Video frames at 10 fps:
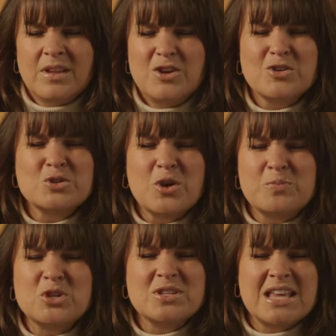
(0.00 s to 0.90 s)
Your
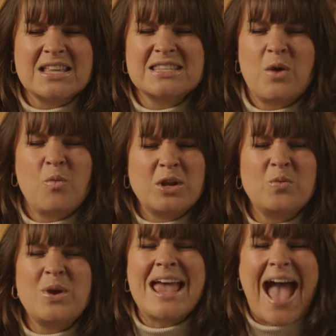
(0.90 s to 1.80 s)
scripture says that
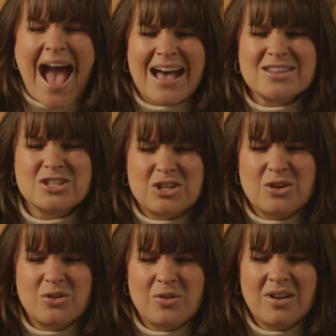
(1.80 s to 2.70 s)
when we ask
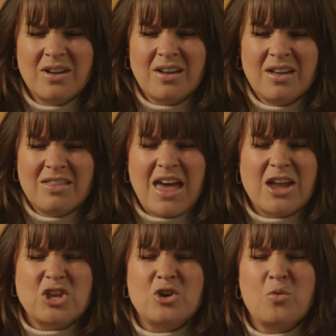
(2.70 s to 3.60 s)
you,
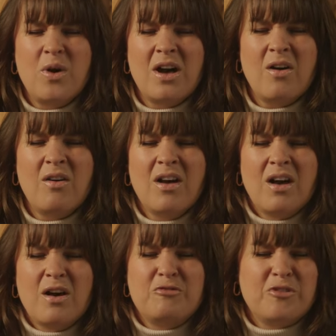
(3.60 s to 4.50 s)
that you will
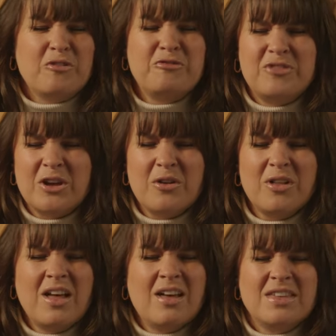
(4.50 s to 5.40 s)

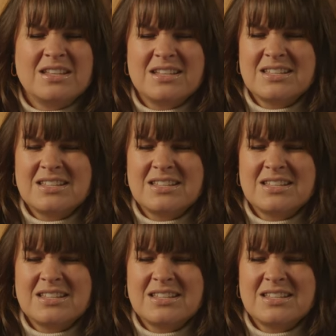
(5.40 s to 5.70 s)
fulfill the